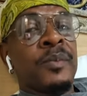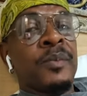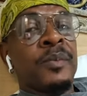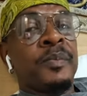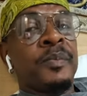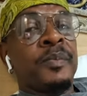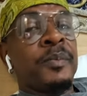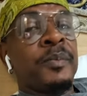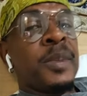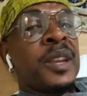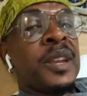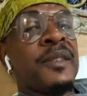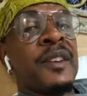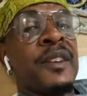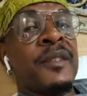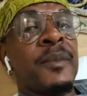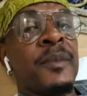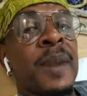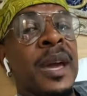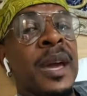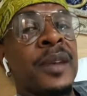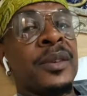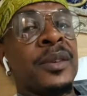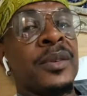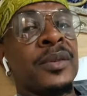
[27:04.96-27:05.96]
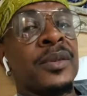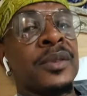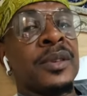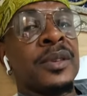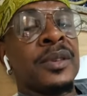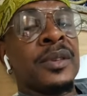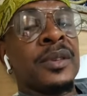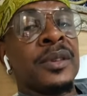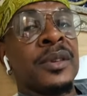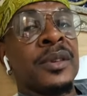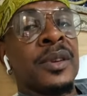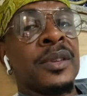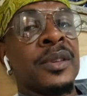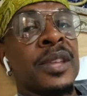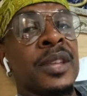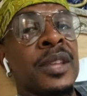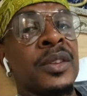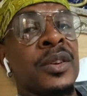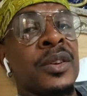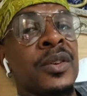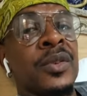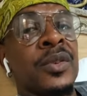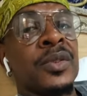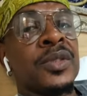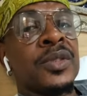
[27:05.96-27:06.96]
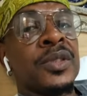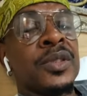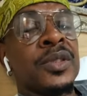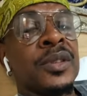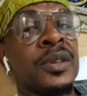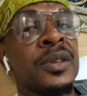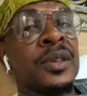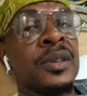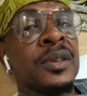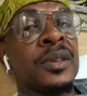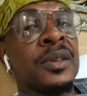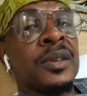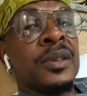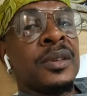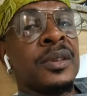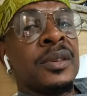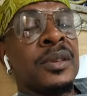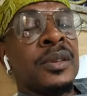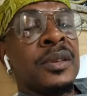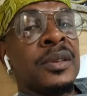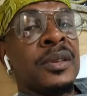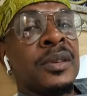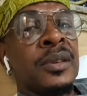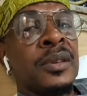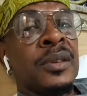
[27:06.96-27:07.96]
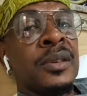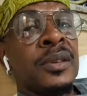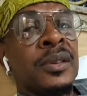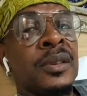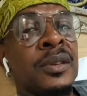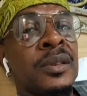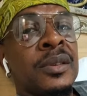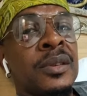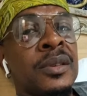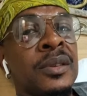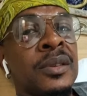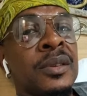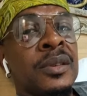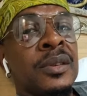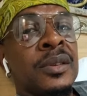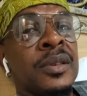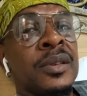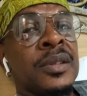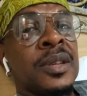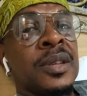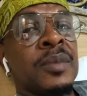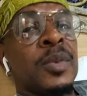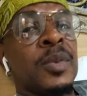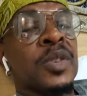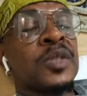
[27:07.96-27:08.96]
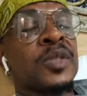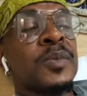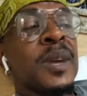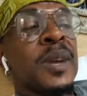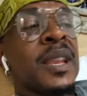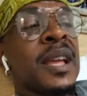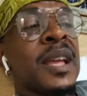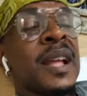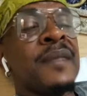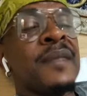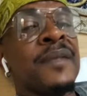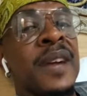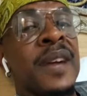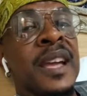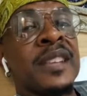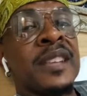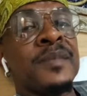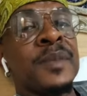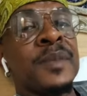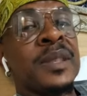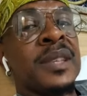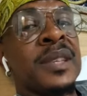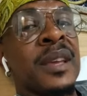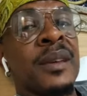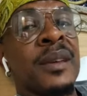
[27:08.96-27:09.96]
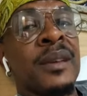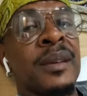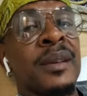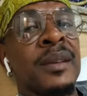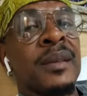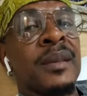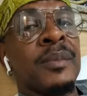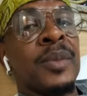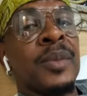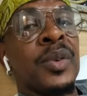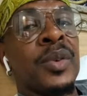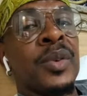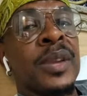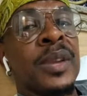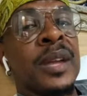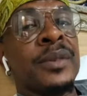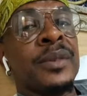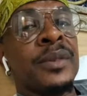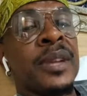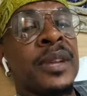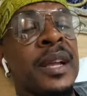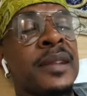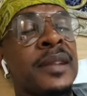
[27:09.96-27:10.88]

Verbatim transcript: Me never have buy no, go take no house. You see, but somebody advised me, say, me could have do that.